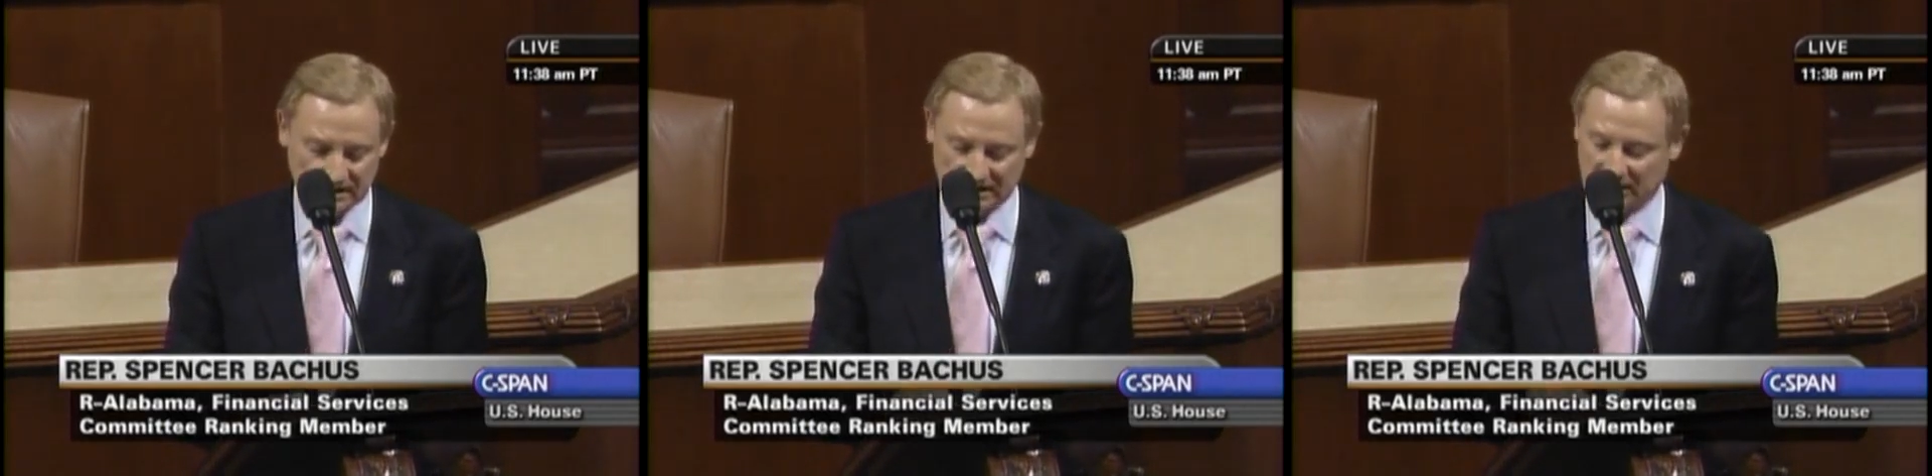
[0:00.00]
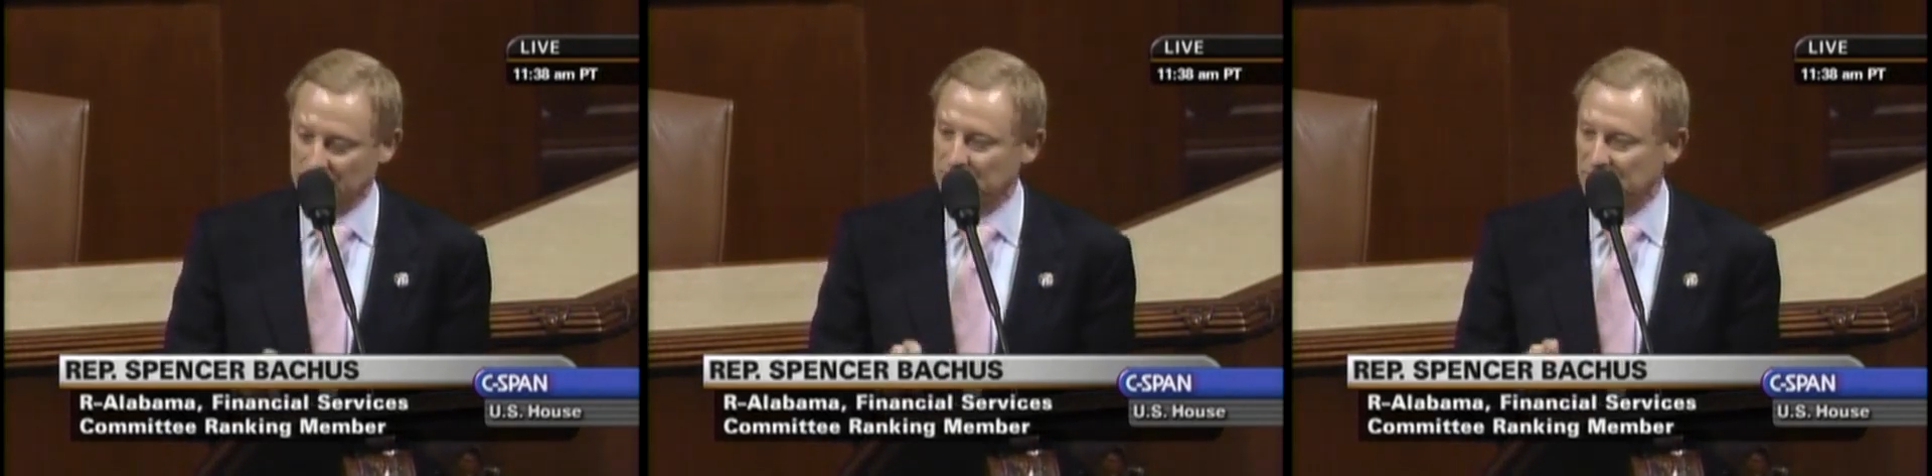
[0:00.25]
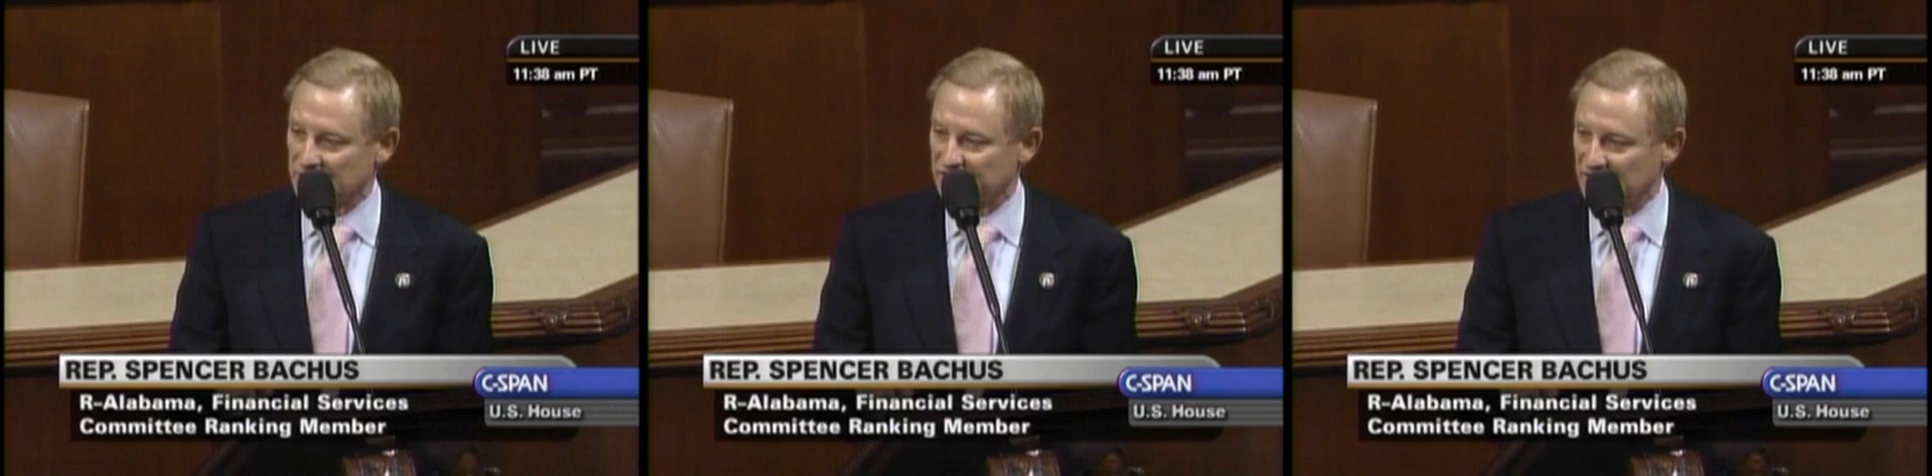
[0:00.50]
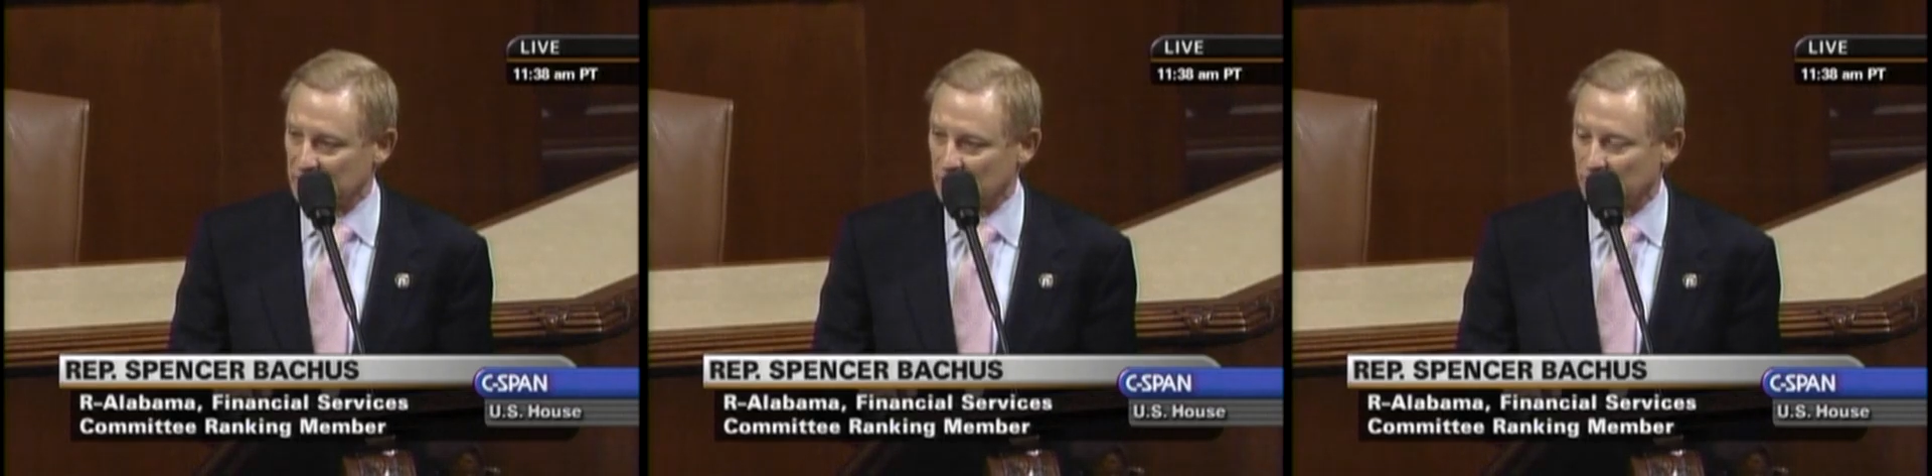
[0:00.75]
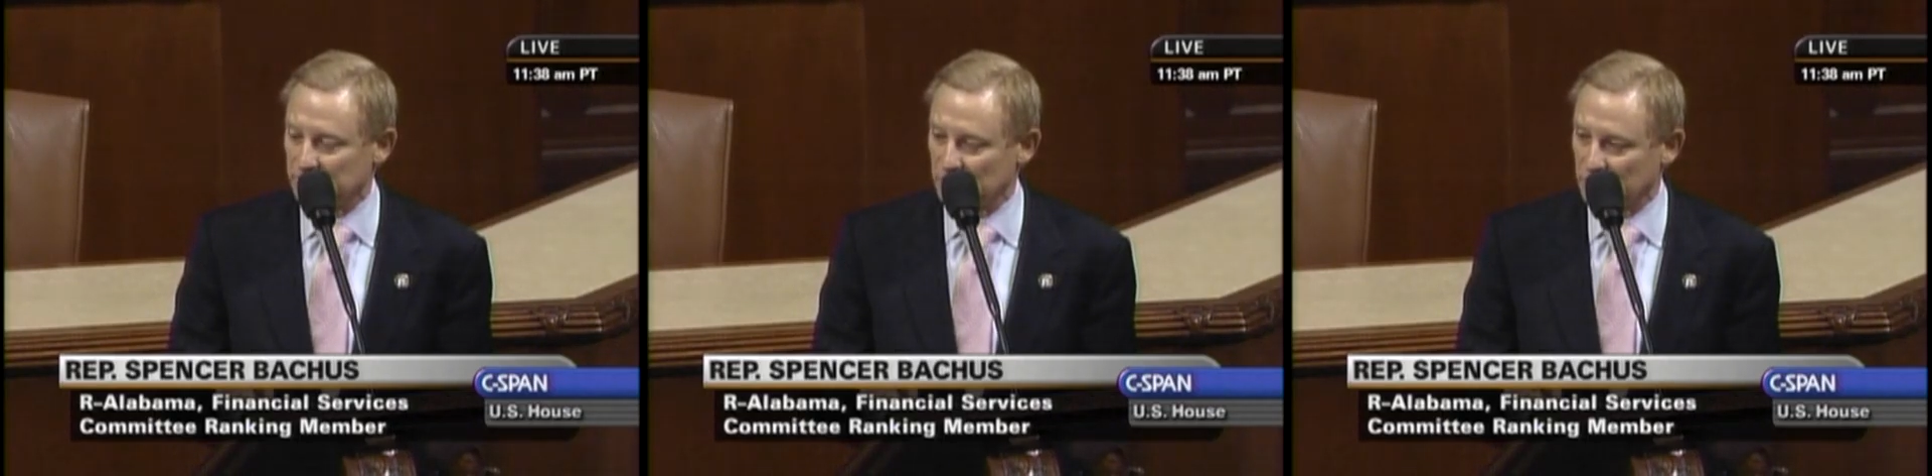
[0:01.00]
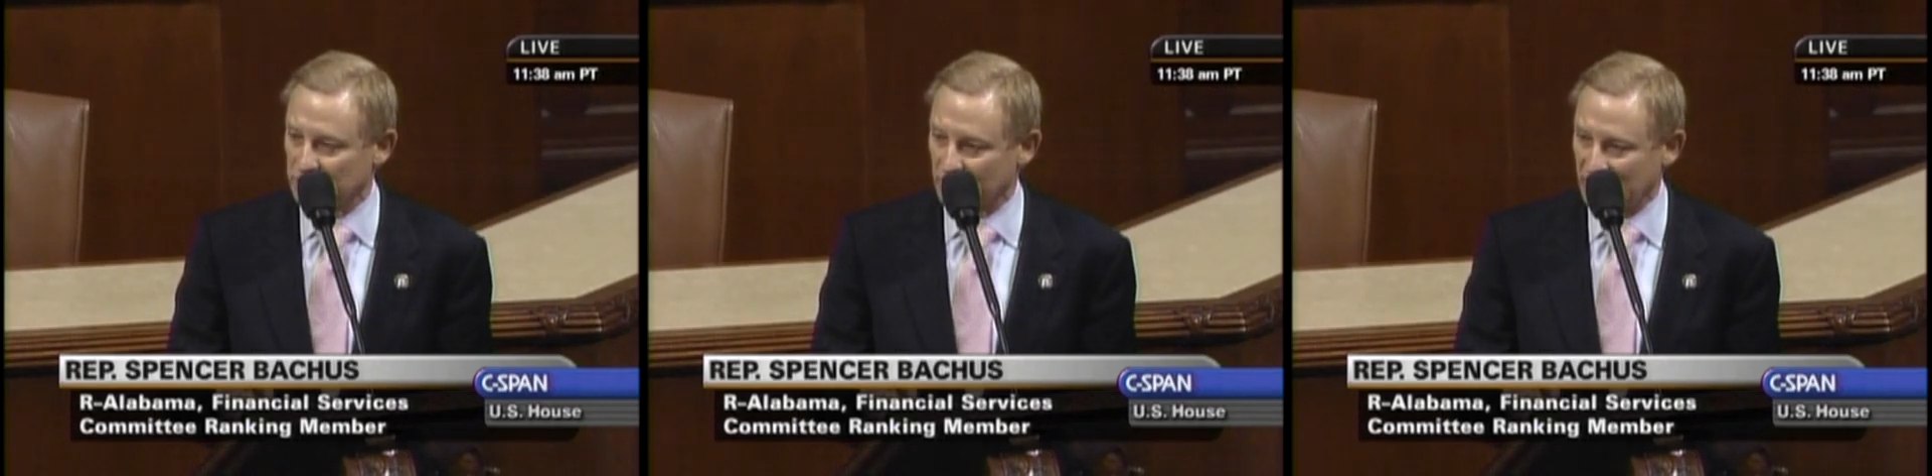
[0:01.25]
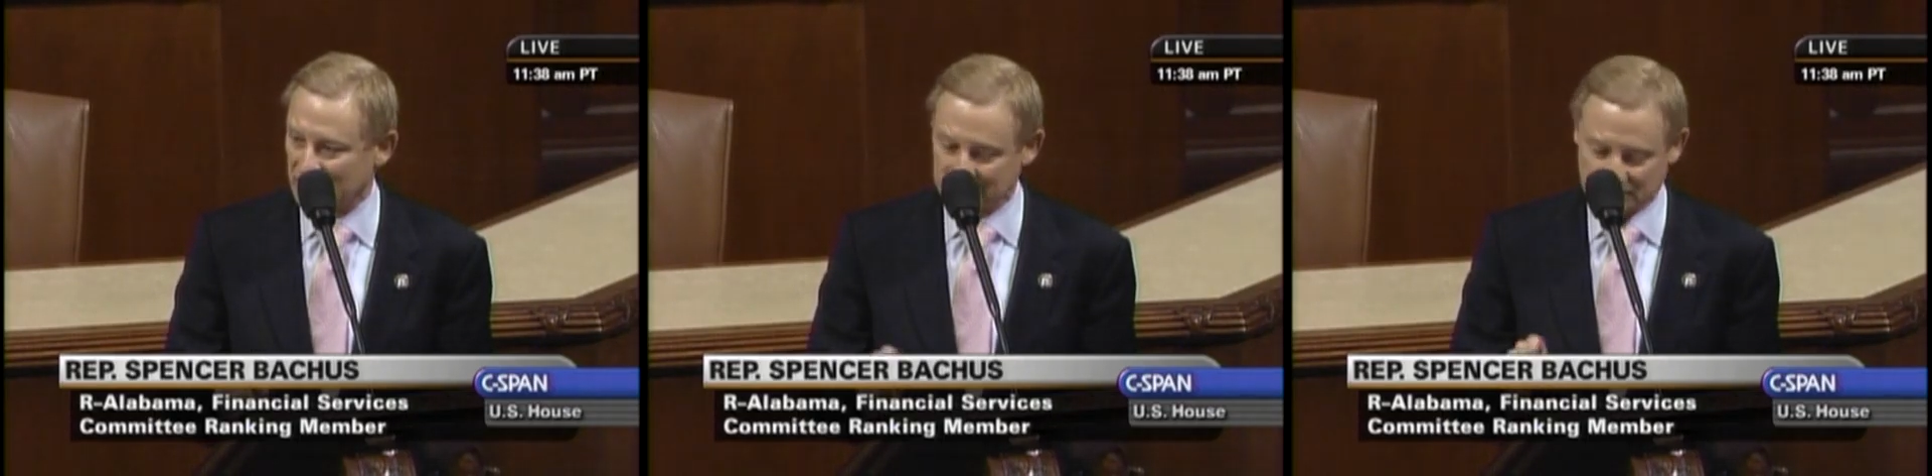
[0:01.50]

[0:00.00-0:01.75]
It'll put a federal bureaucrat